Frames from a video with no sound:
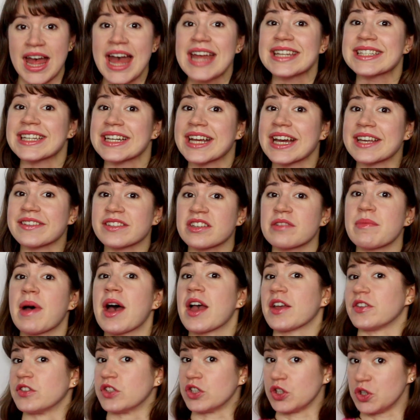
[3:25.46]
To
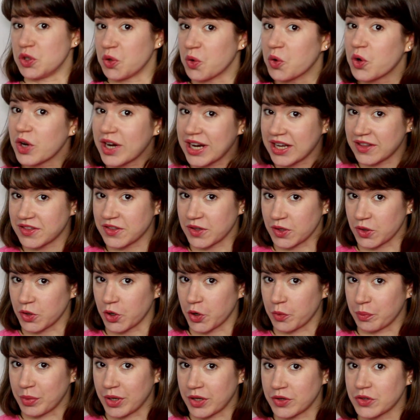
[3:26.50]
customize your Get the
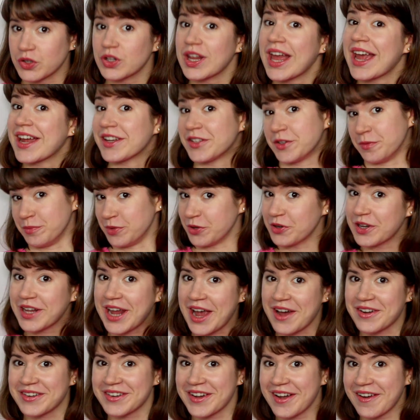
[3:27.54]
Look bundle, head to
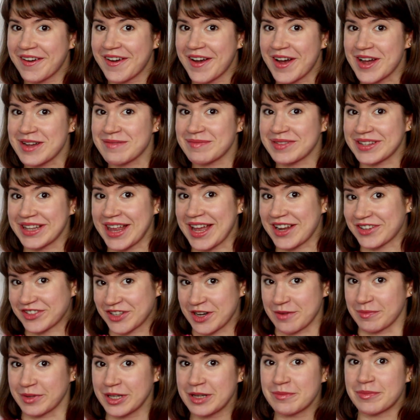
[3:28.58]

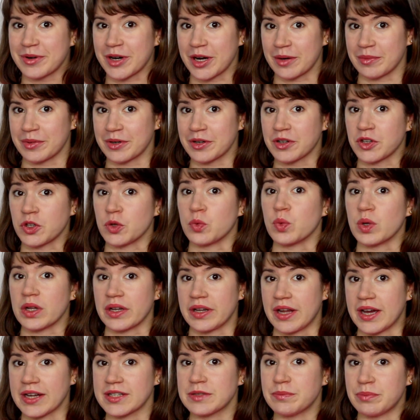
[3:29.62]
beautycounter.com/EmilyBarber. You will
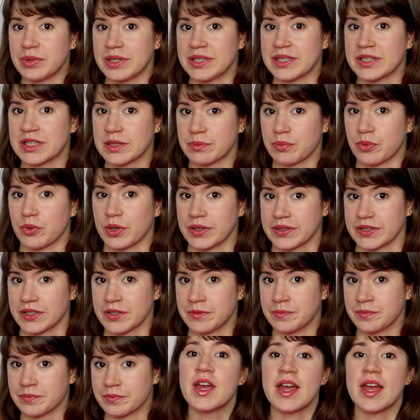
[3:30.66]
not be disappointed.